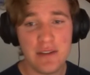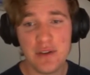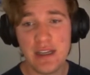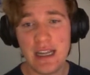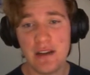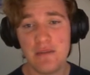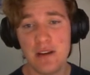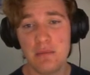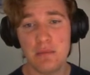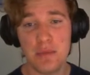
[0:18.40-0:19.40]
if you need
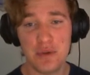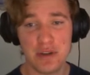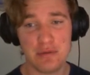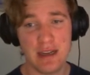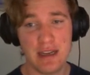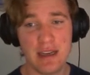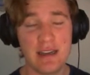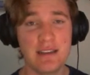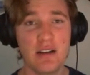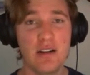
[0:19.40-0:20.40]
anything music related, he
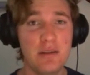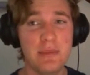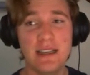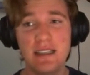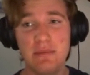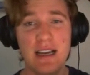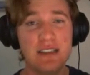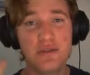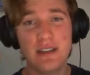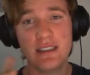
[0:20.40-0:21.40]
does all the mixing,
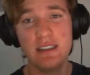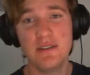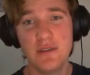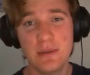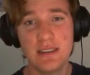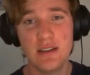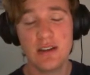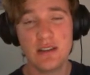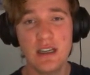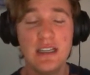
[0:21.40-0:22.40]
mastering, and stuff for my
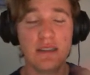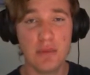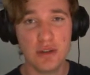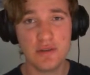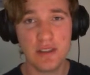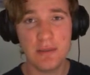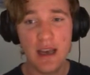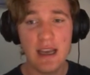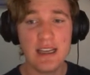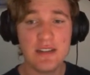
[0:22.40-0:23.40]
songs, at least most of them.
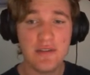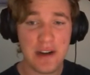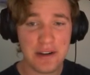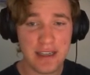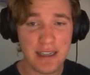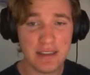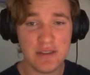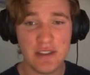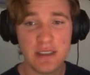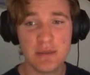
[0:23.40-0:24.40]
He's very talented. If
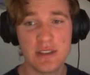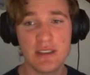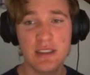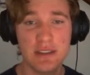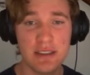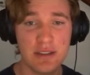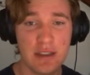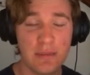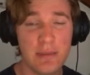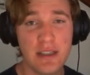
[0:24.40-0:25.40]
you need him, just here's his
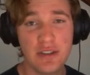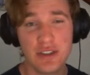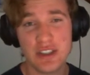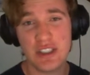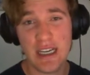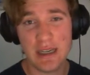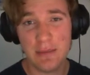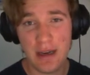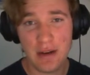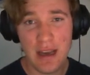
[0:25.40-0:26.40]
Instagram. Make sure to check him
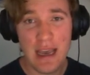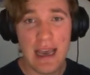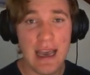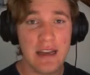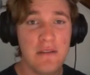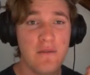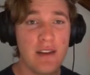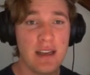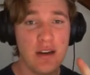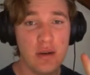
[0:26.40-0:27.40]
out. And the
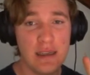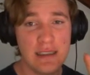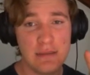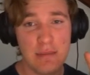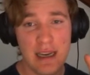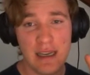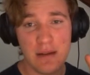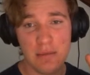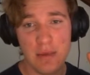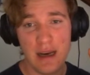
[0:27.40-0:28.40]
video is
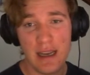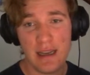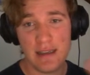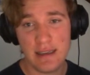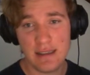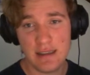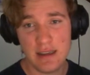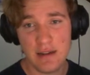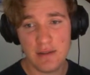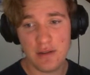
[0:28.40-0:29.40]
made by this
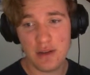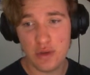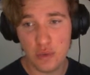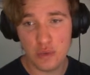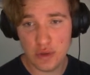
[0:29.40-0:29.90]
cool